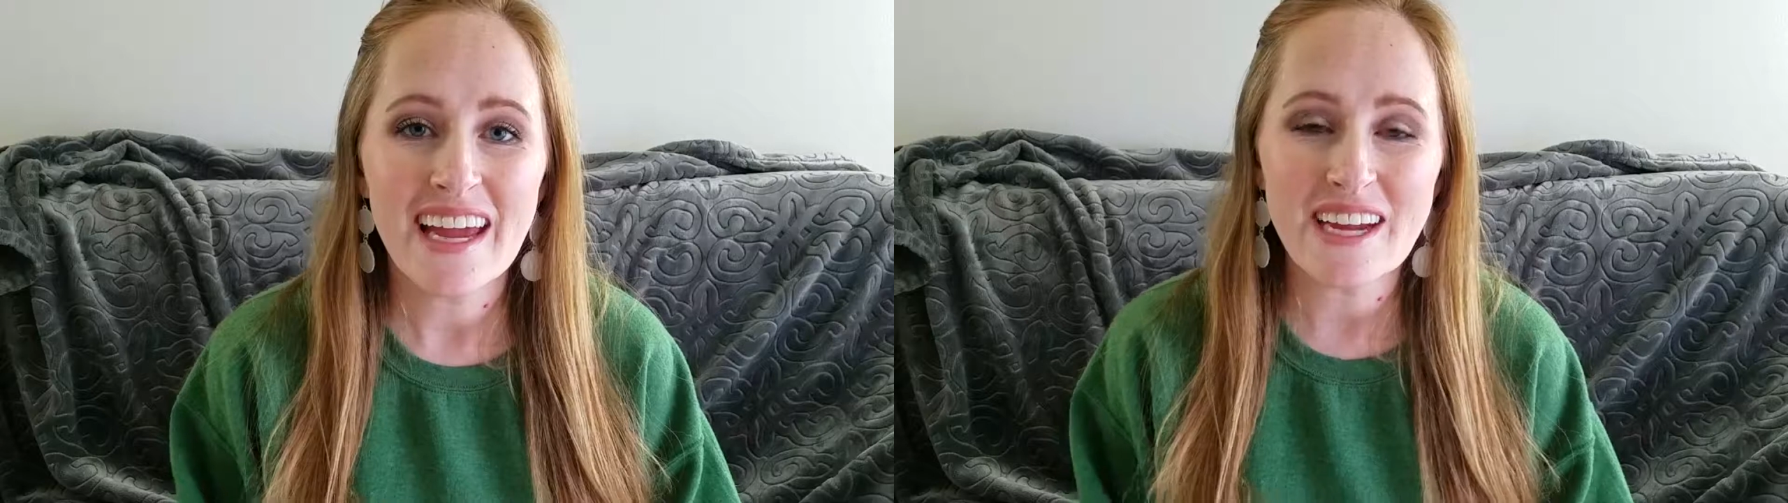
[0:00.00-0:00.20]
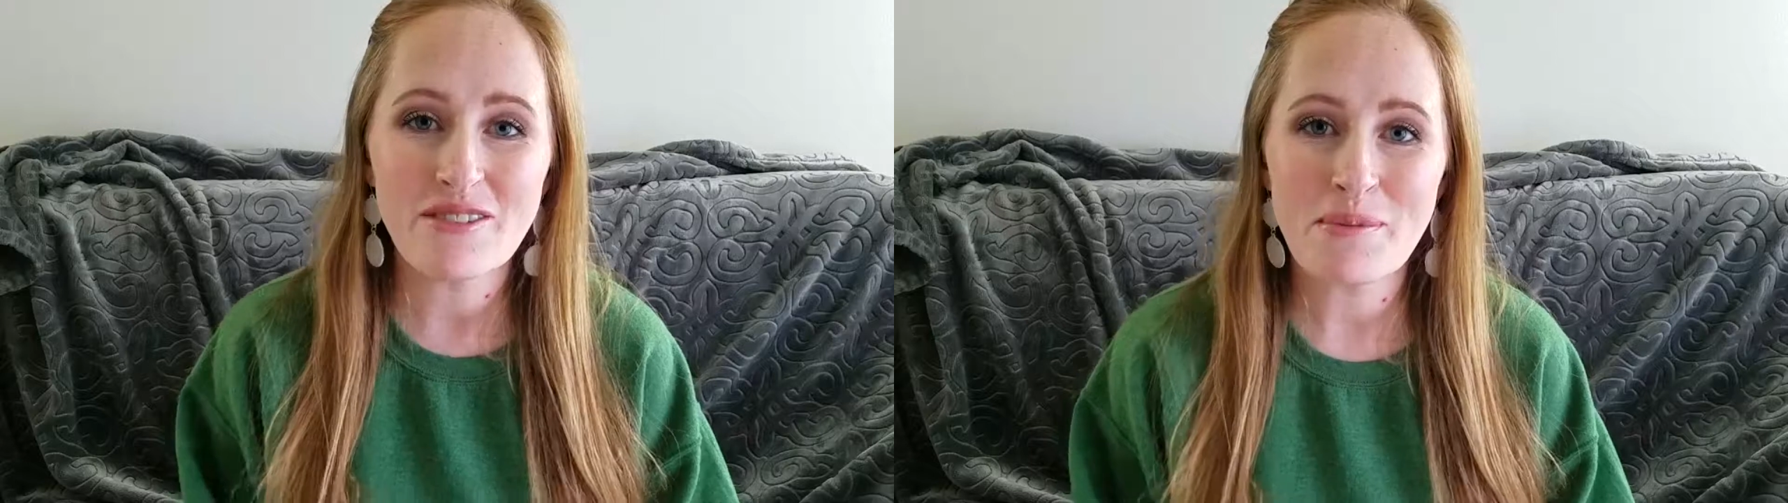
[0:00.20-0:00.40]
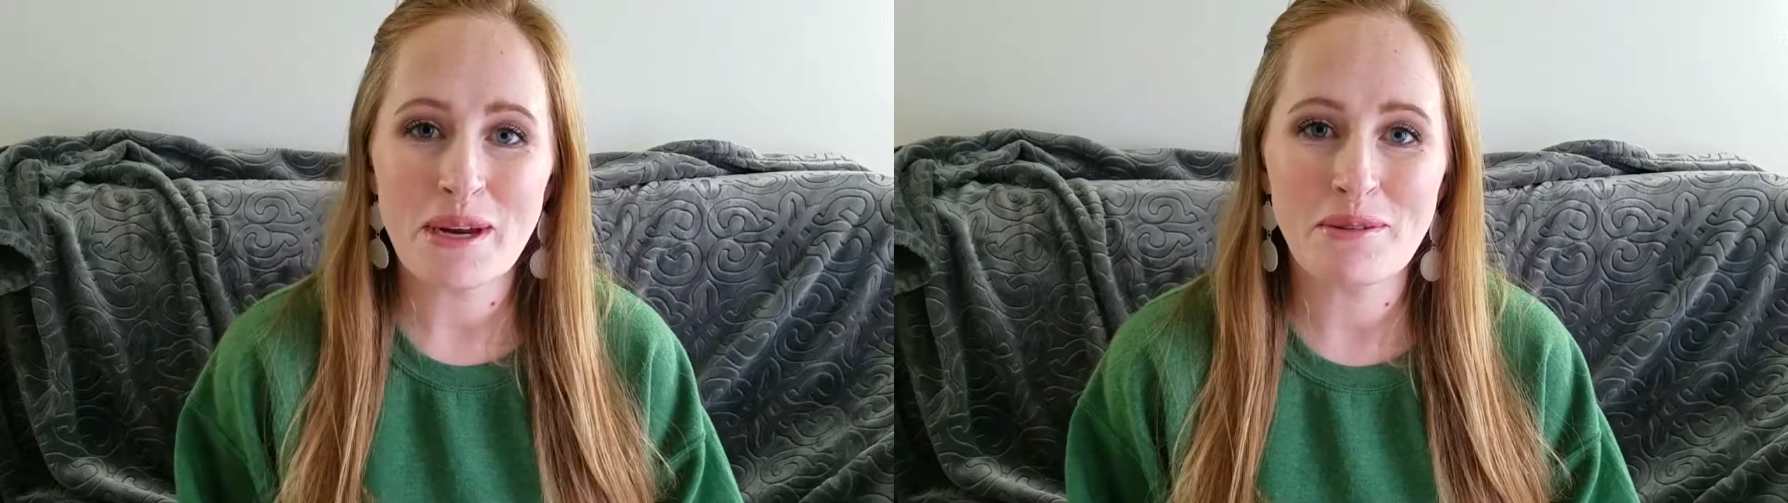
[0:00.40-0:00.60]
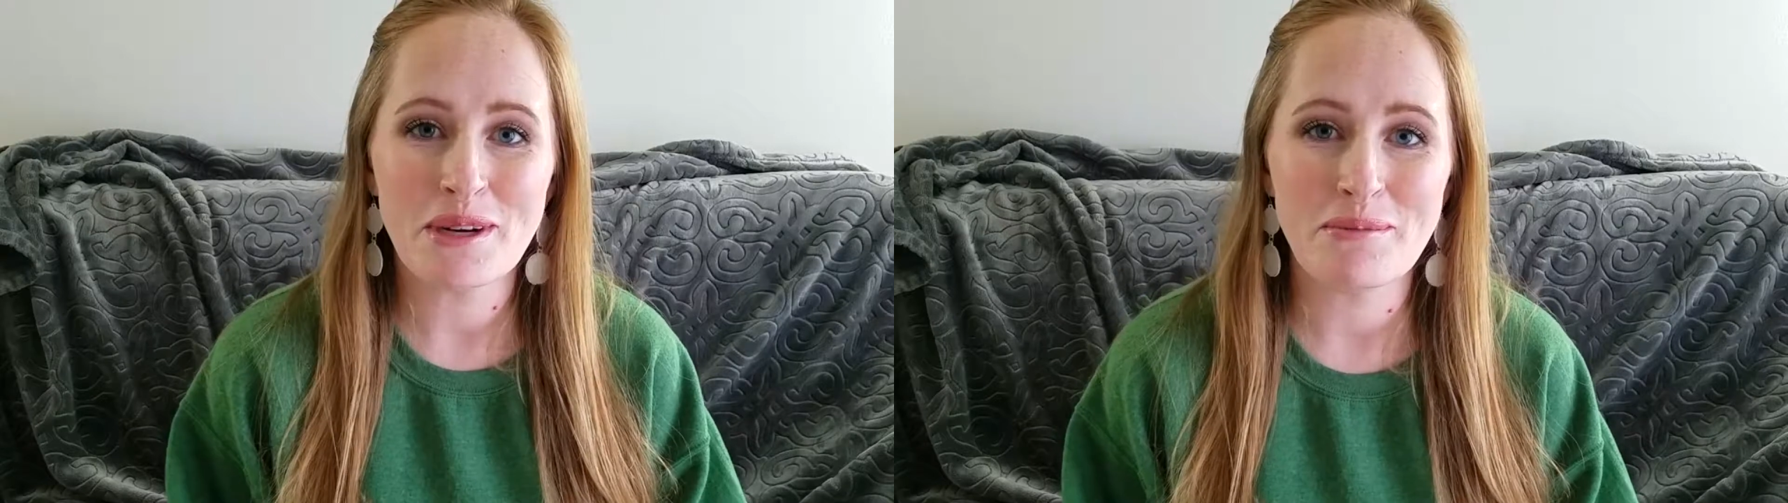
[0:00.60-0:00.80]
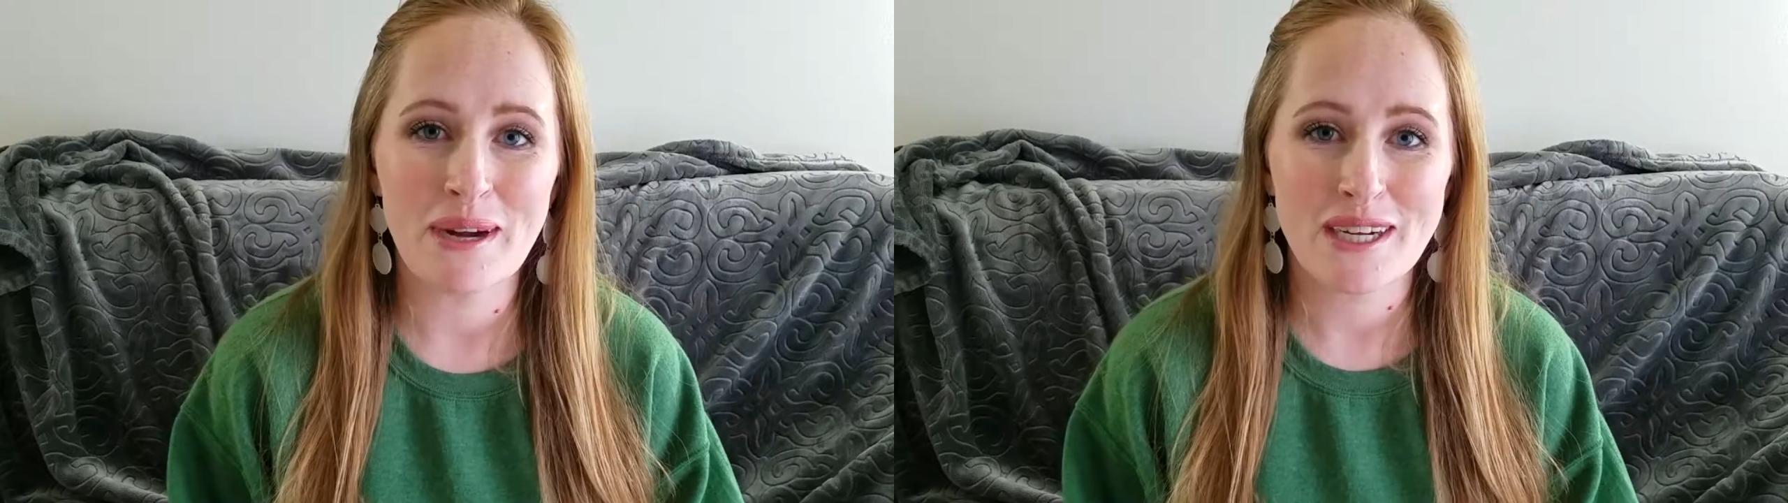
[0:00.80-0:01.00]
Hey everybody,
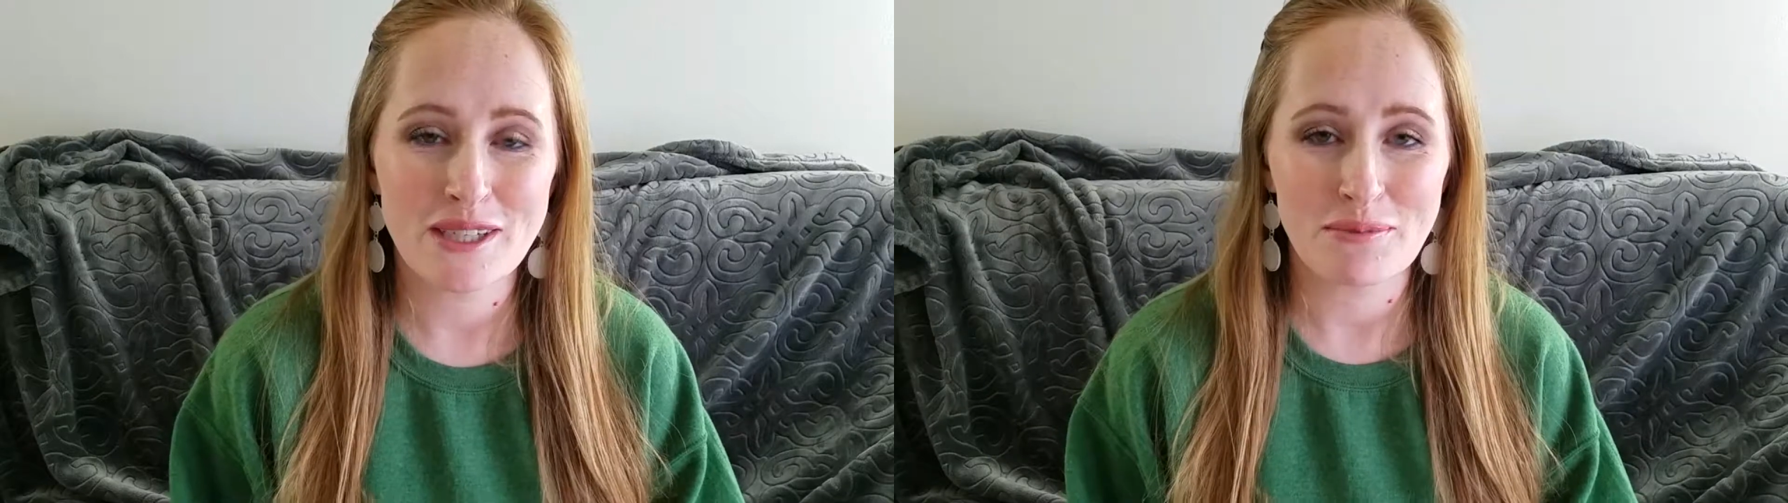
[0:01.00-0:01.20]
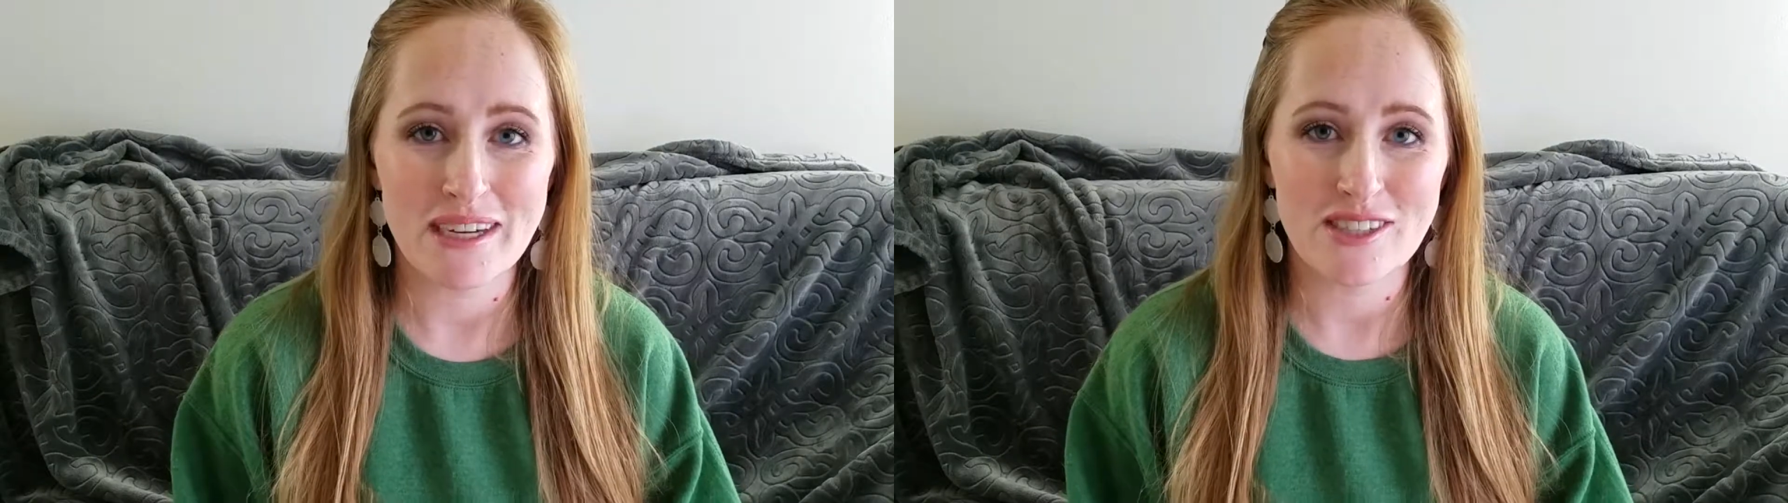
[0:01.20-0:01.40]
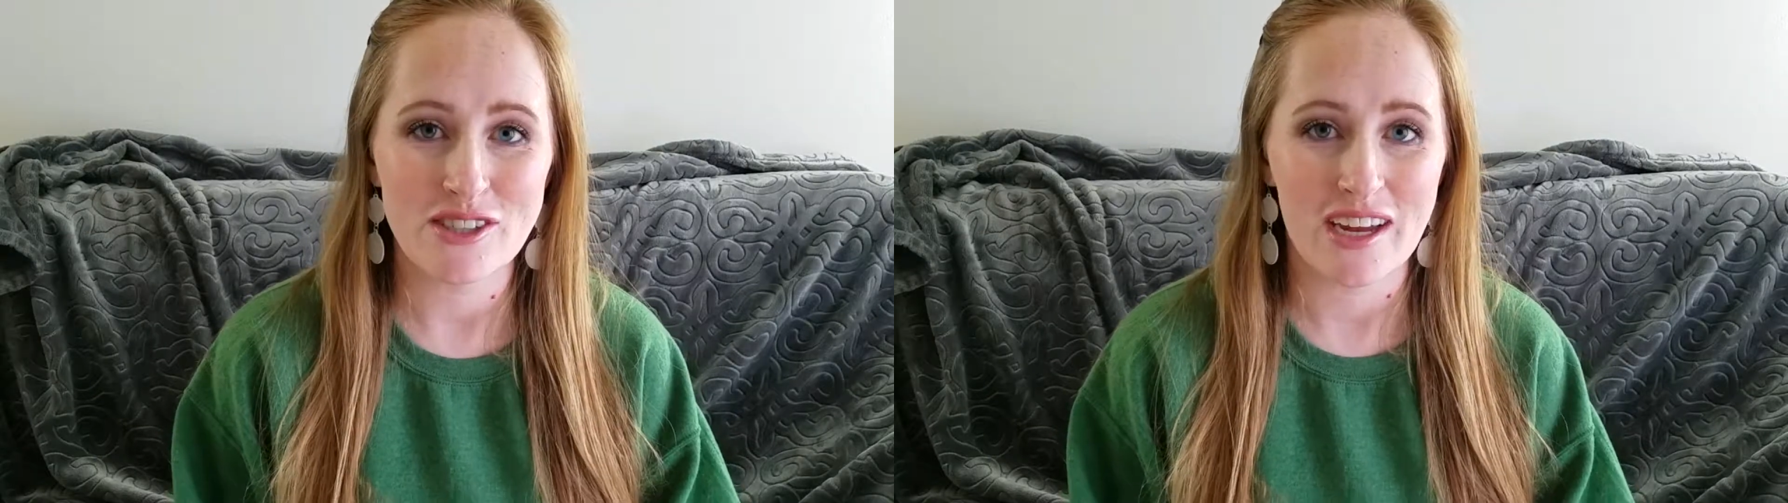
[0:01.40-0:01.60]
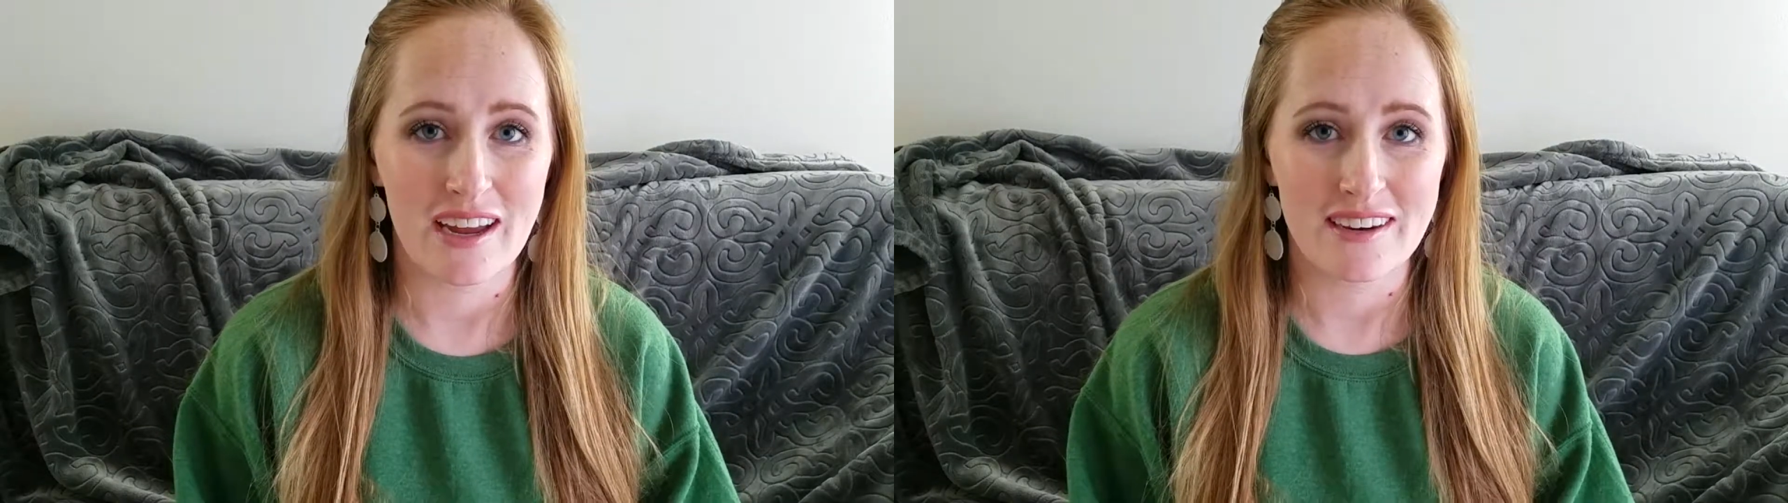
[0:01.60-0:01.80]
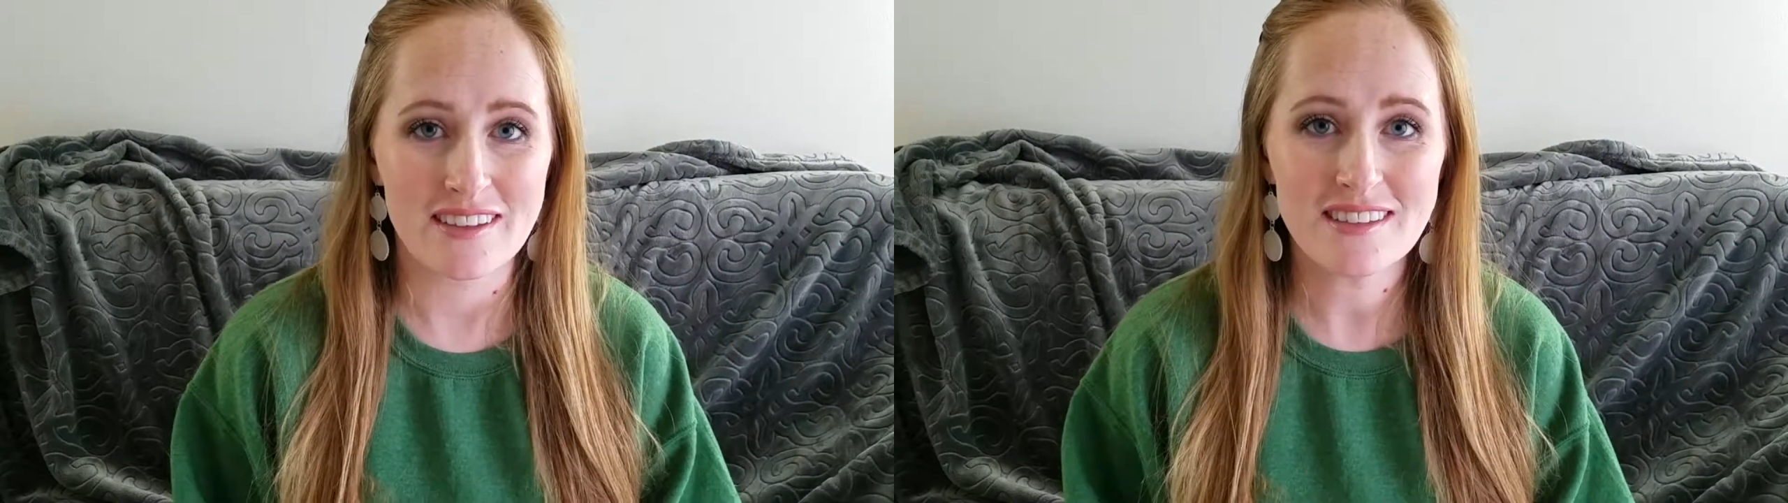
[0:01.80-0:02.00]
welcome back to my
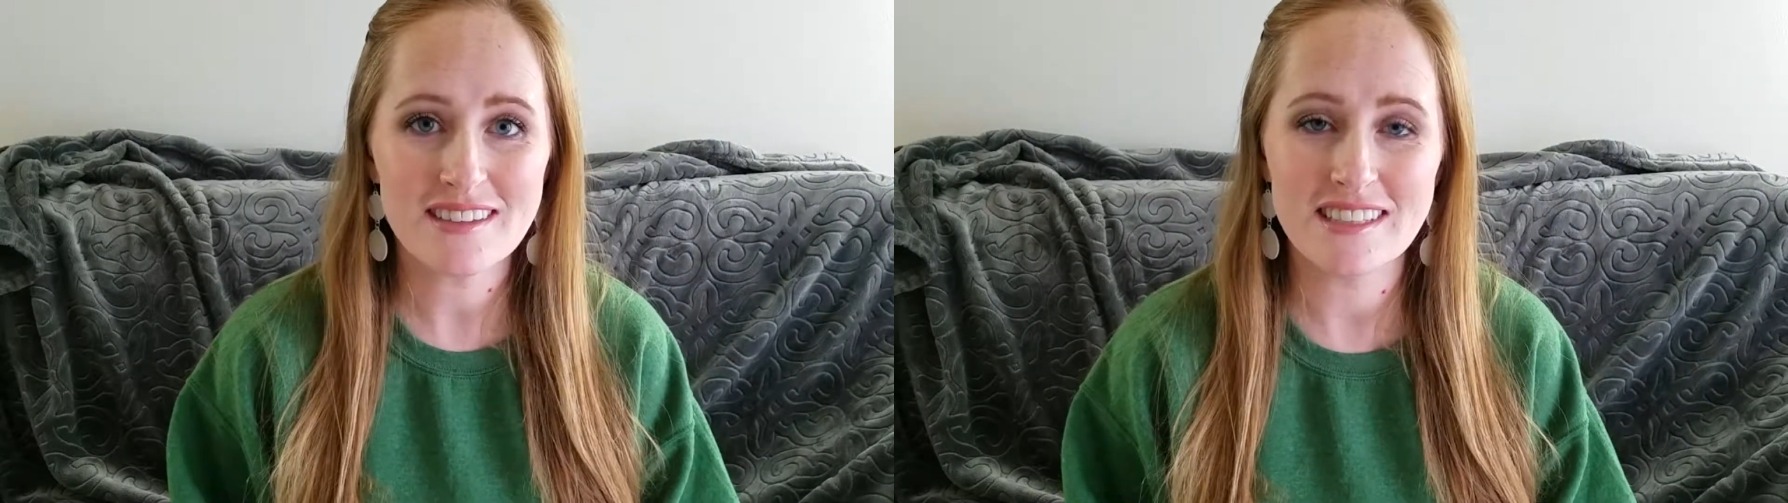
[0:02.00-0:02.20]
channel.